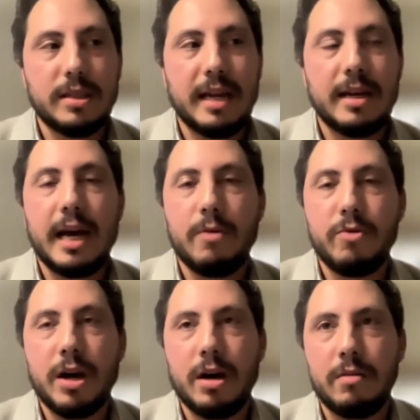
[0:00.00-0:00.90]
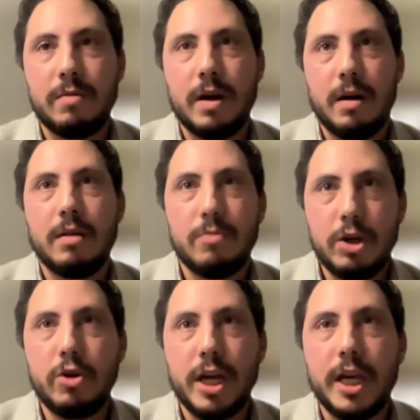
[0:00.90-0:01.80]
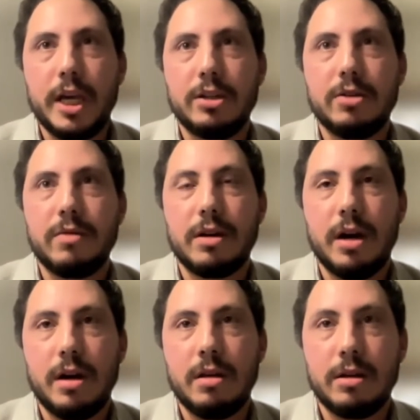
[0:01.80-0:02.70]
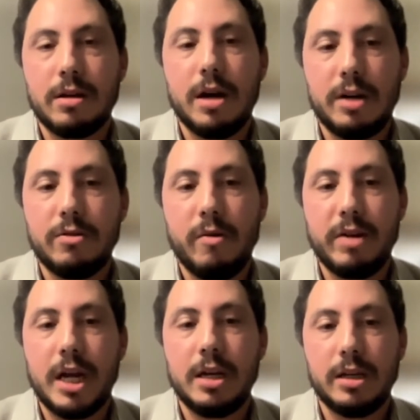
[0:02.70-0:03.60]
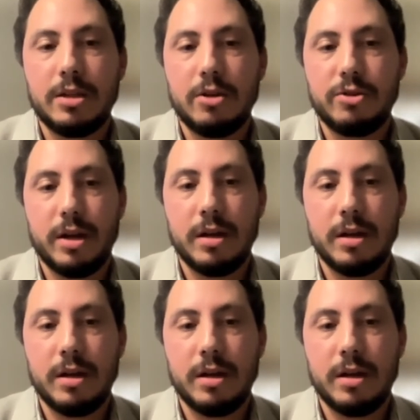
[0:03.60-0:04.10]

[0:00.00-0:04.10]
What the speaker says: And now we are looking into the in Cairo and Alexandria,